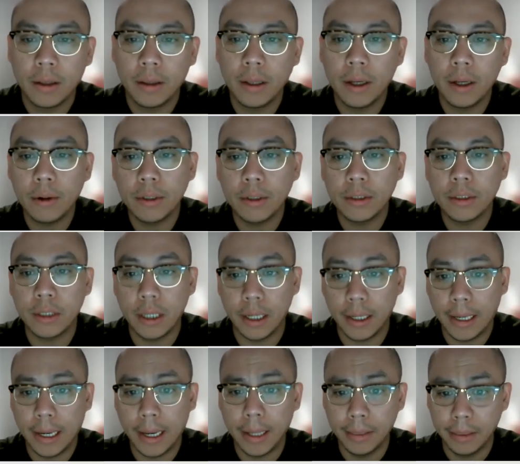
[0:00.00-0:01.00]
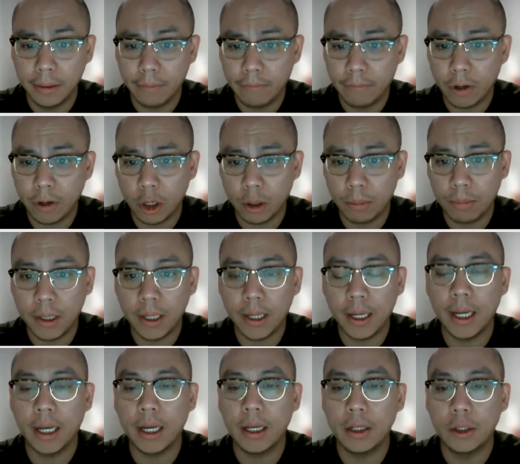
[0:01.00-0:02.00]
Notice again, the verb
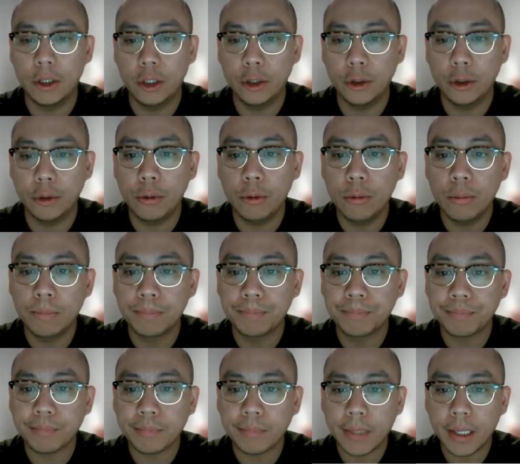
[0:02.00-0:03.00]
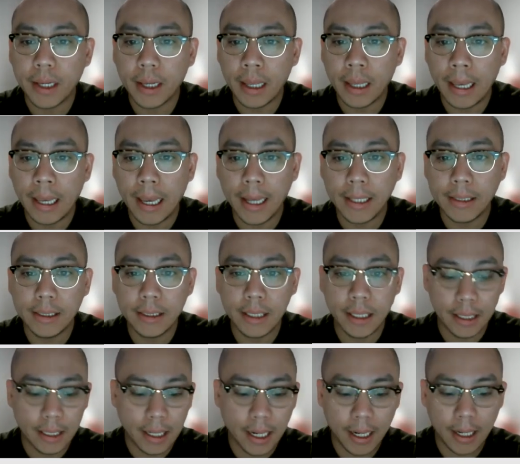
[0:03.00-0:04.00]
do ends
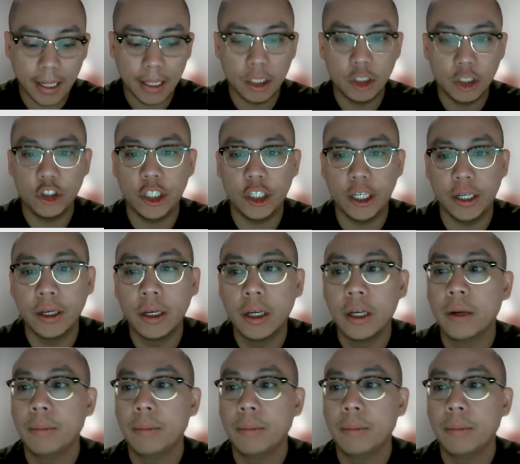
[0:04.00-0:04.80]
in ing.